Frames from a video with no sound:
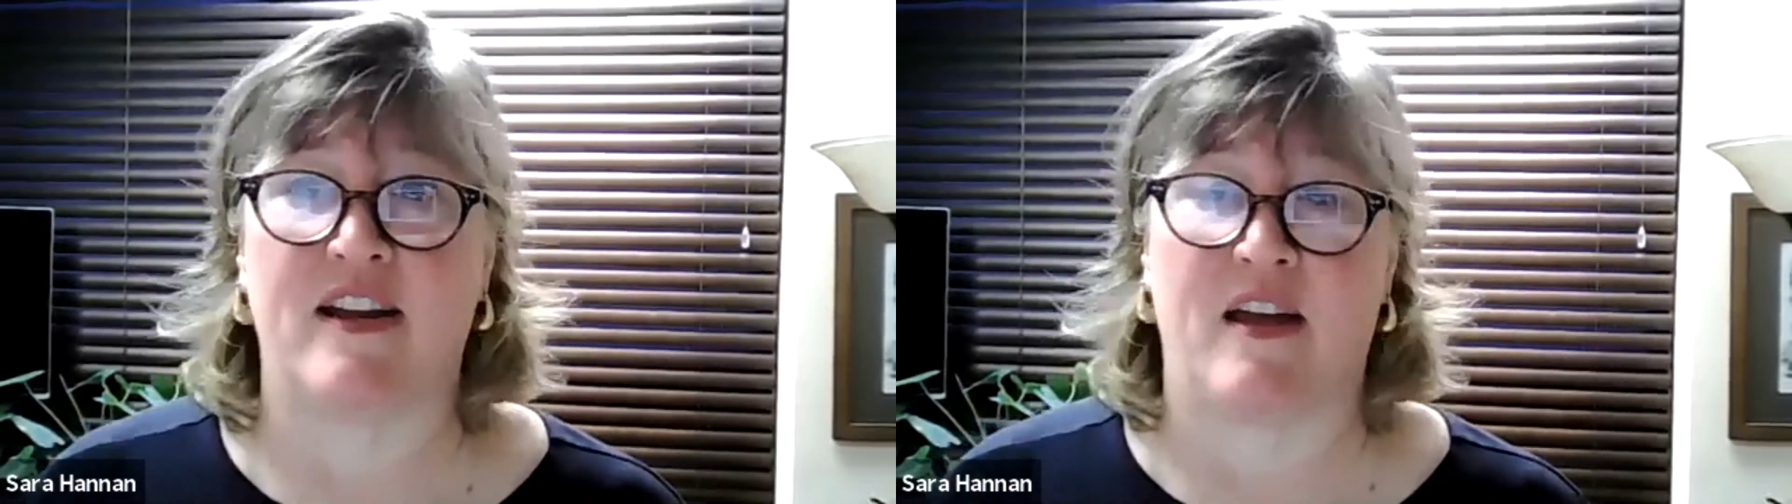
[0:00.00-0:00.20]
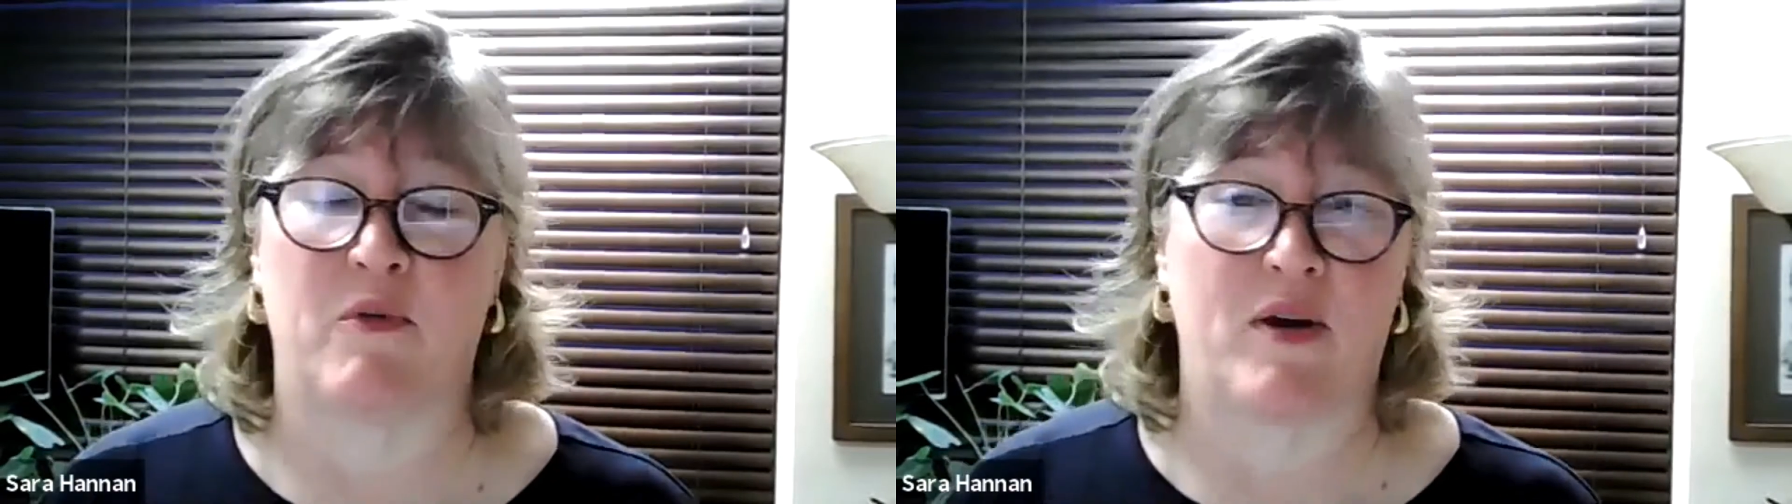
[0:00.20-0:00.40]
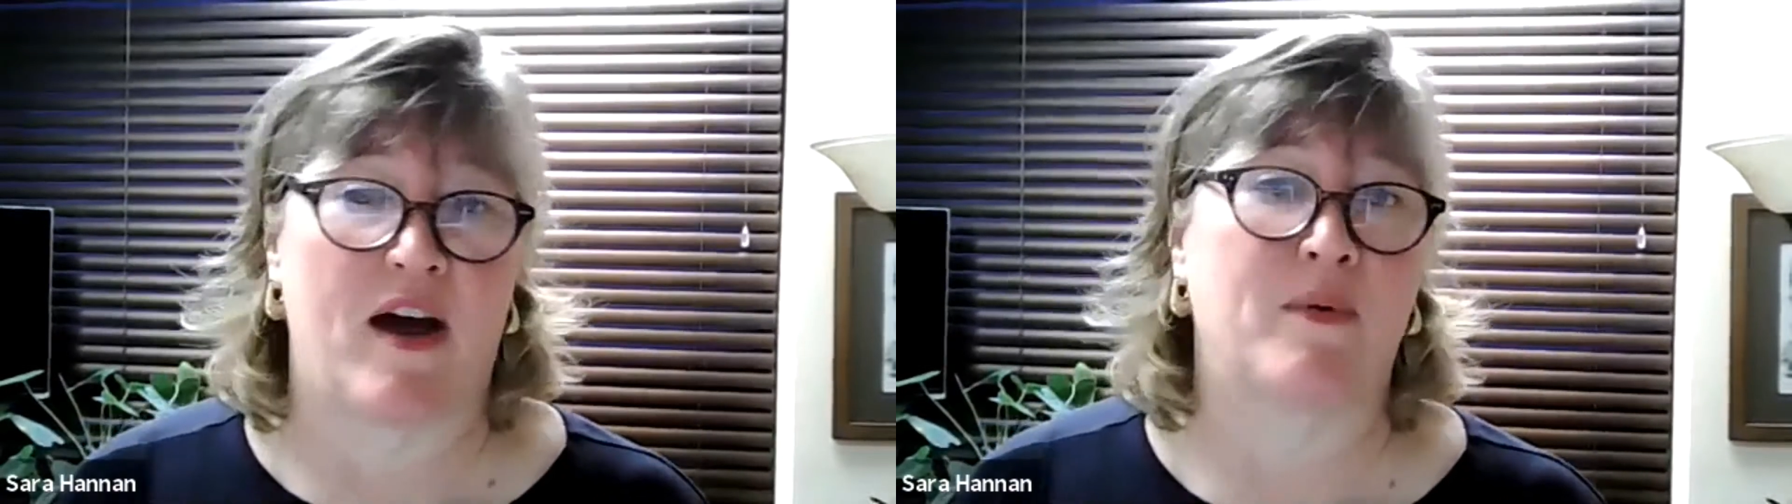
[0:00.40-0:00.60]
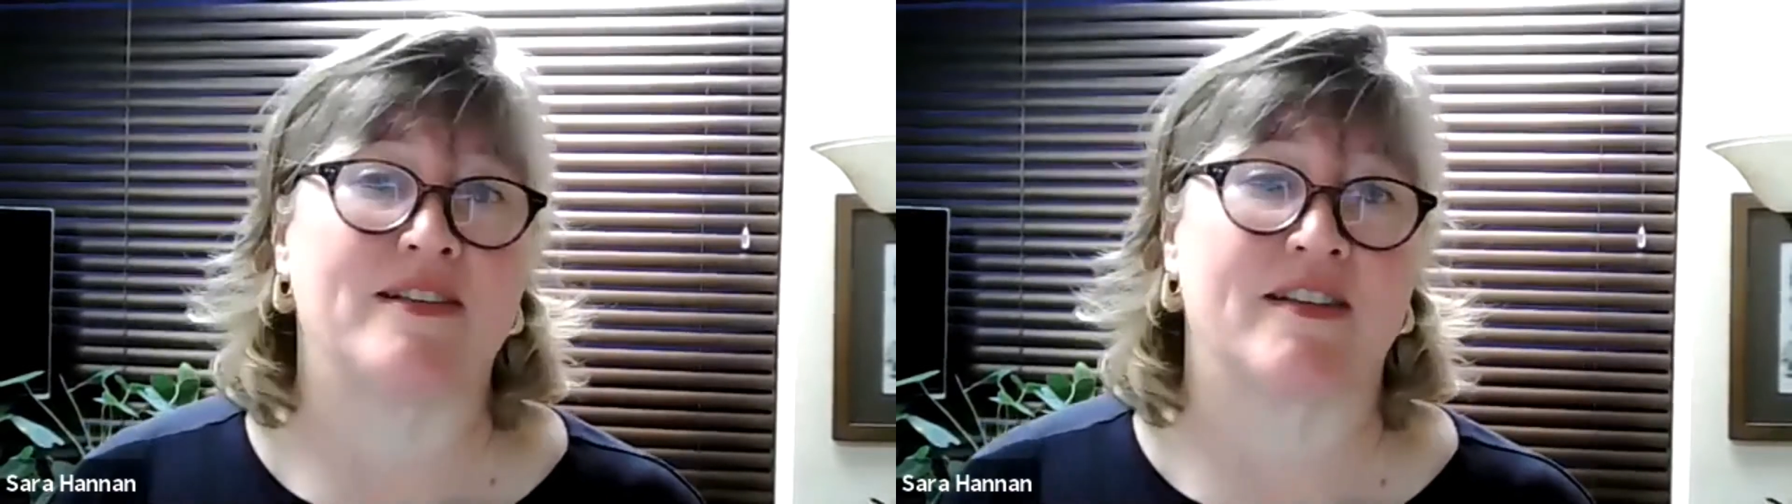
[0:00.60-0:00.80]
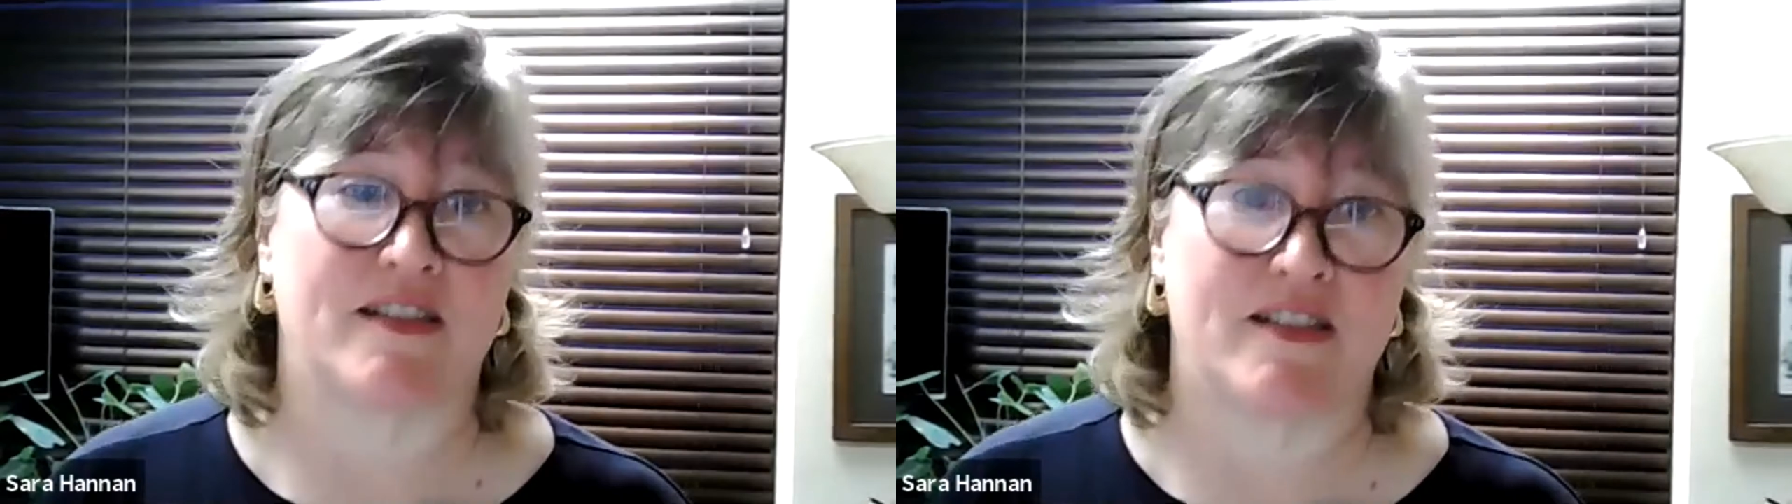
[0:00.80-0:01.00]
and we're not
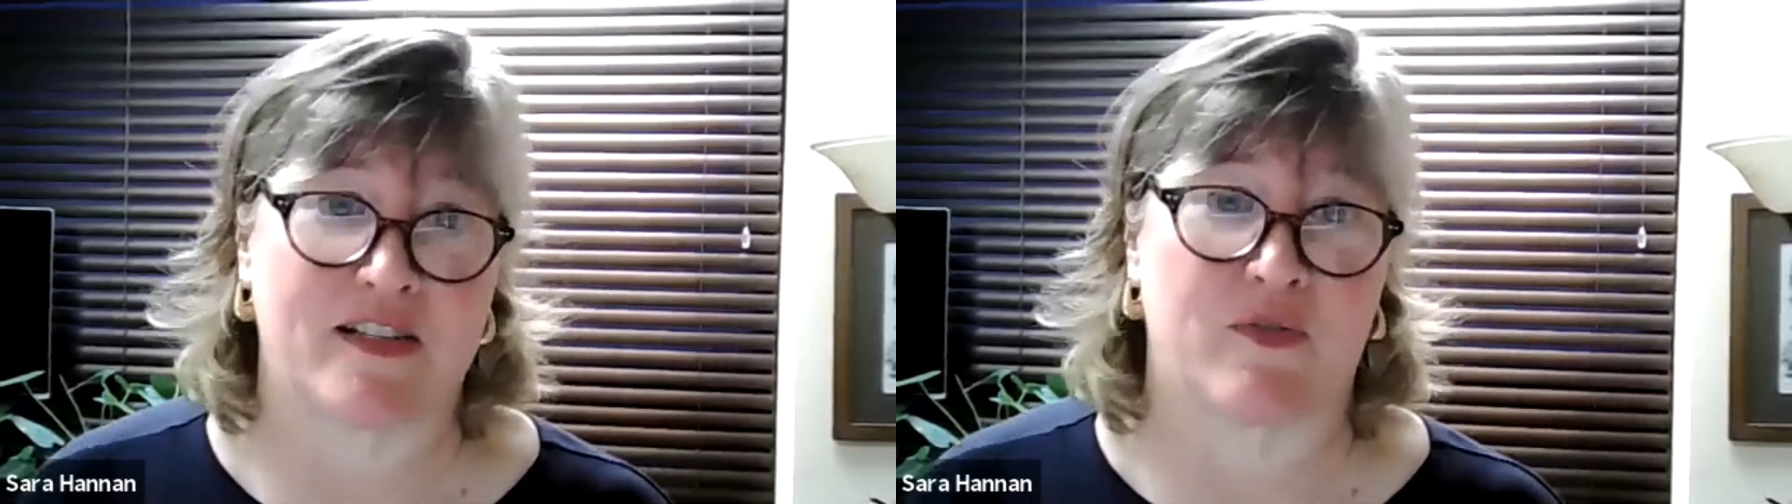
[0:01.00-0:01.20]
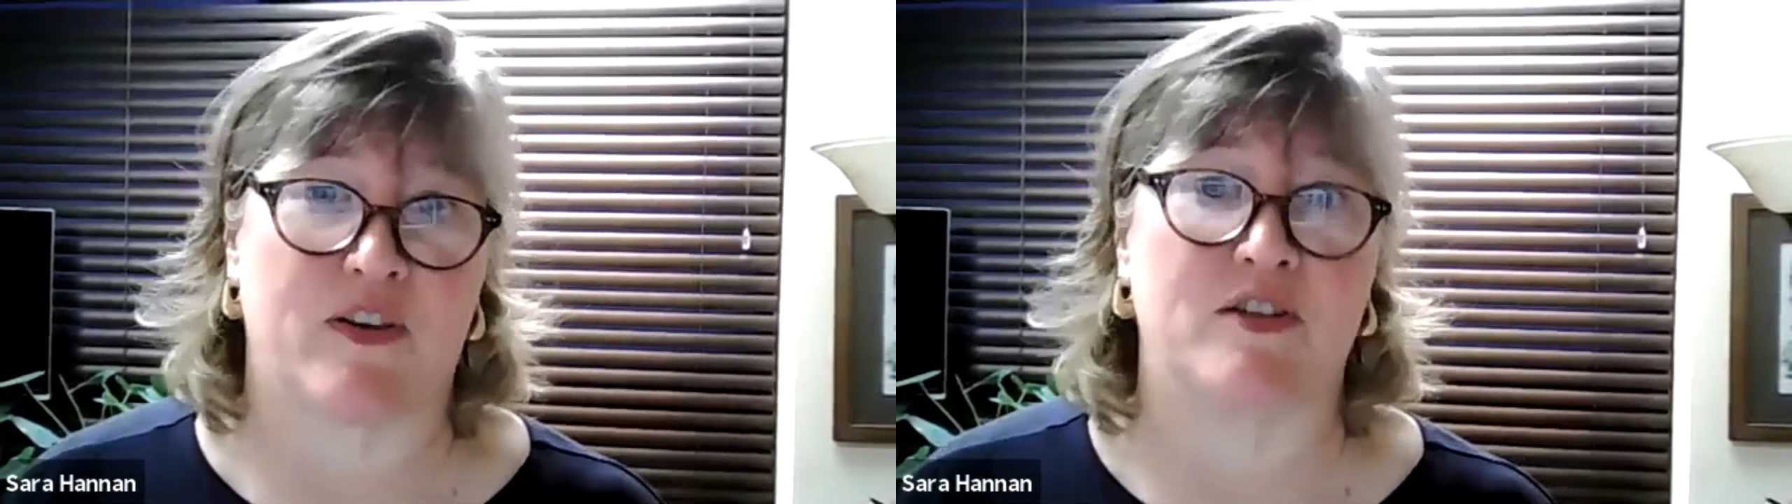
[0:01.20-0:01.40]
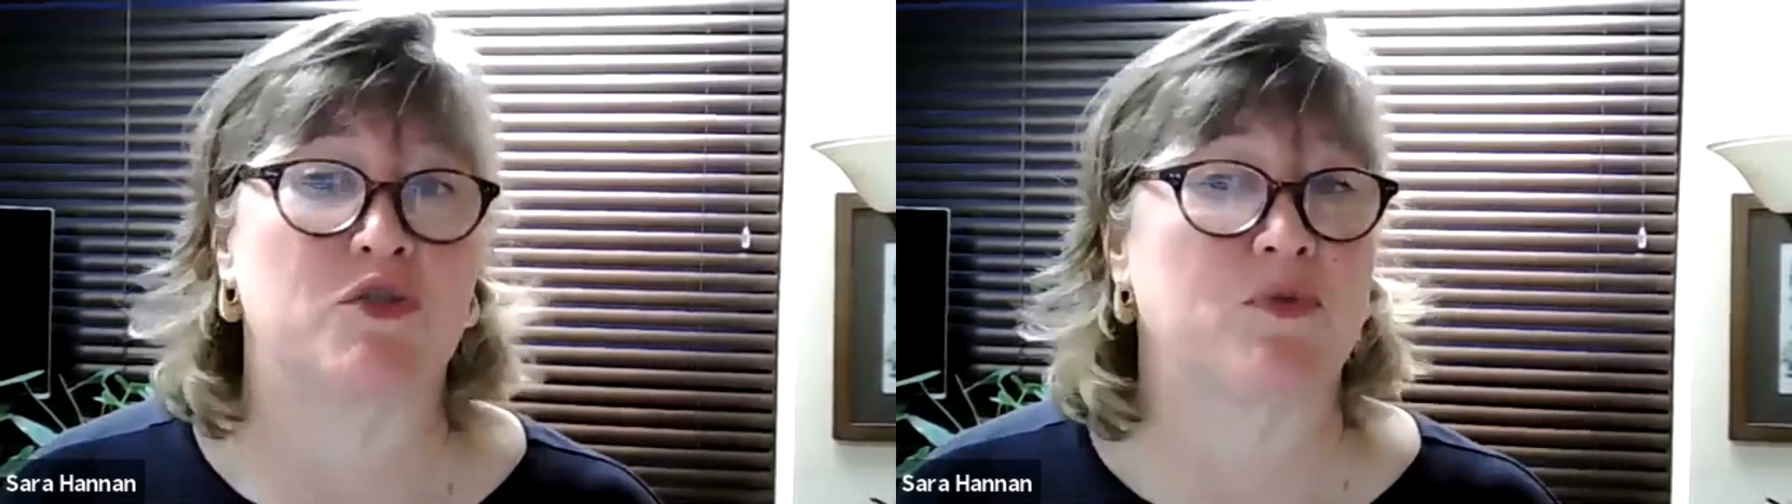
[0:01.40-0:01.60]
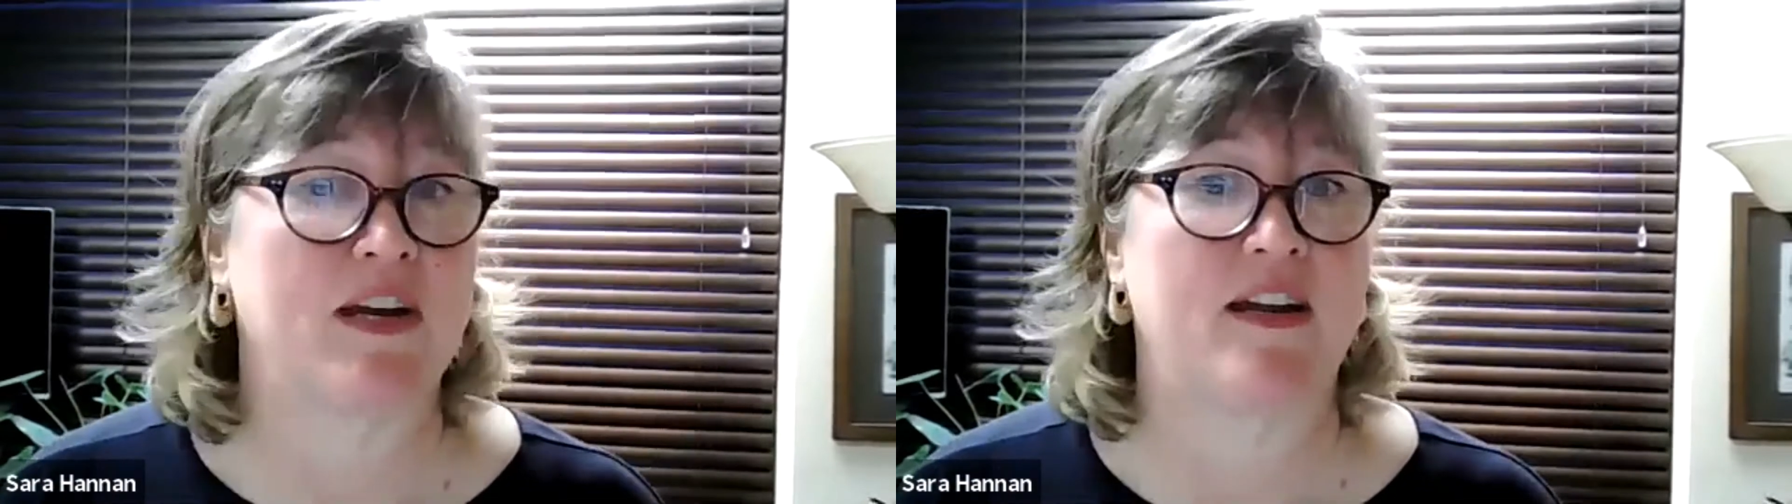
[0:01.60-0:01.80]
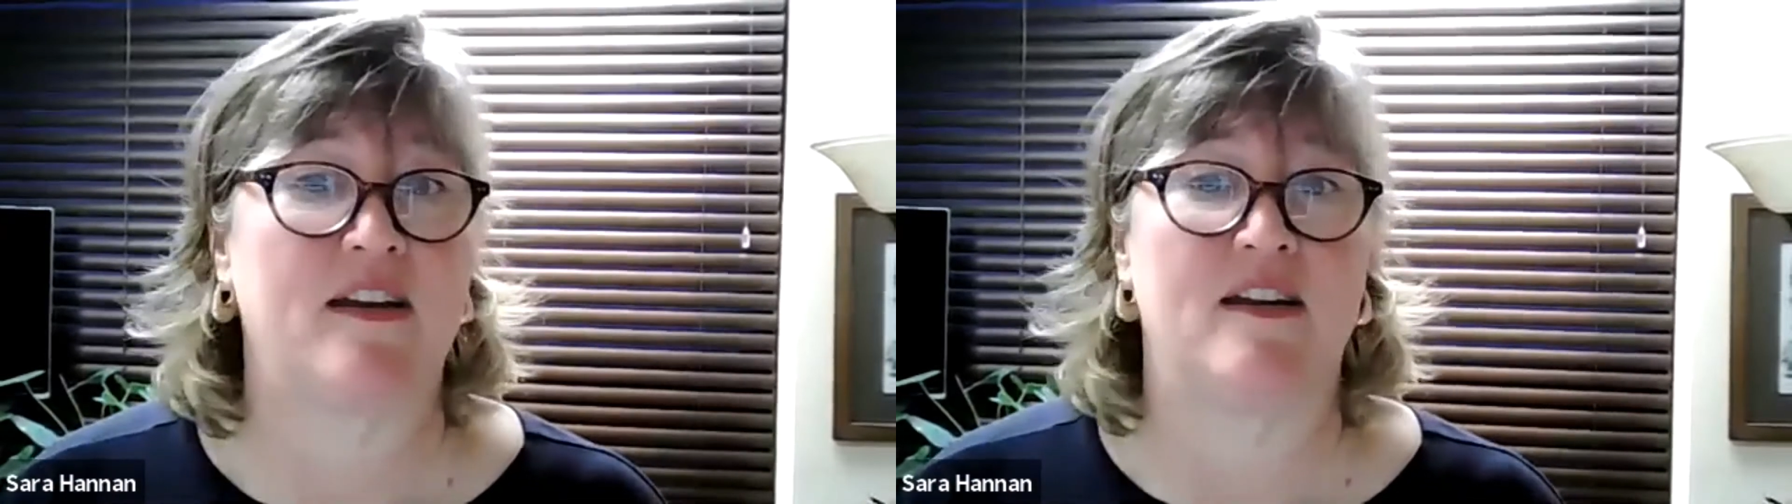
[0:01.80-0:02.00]
always successful in
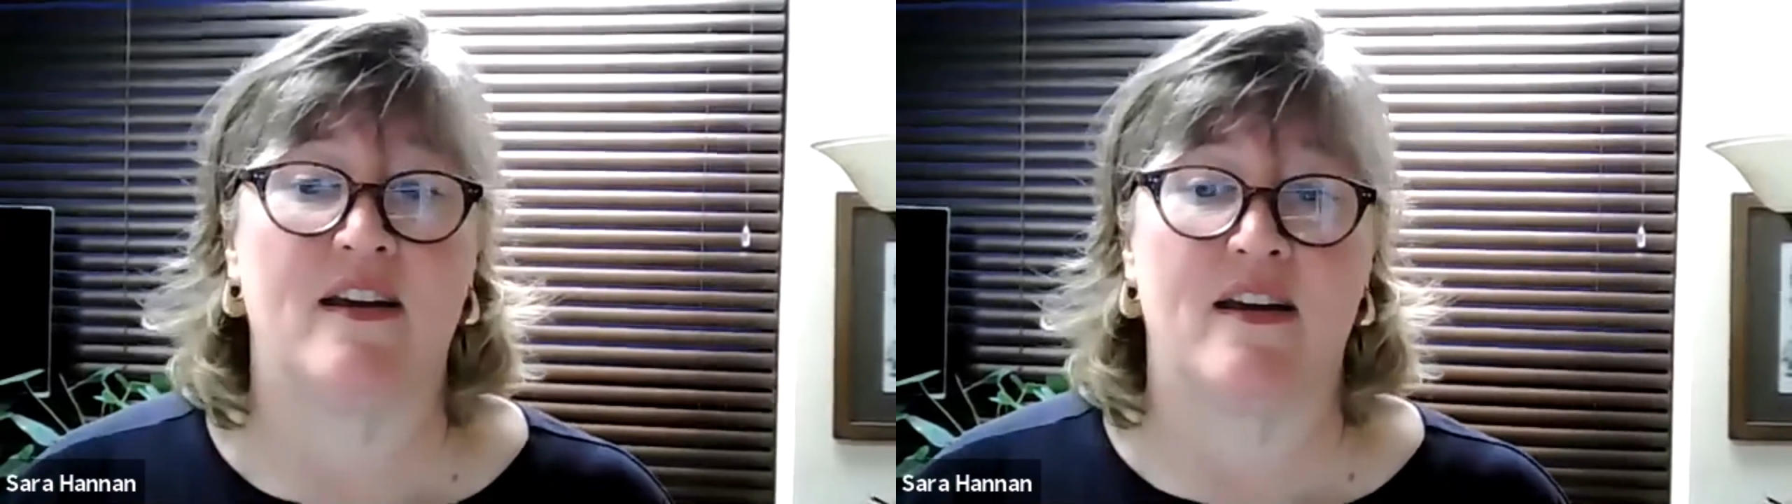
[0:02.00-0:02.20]
treating.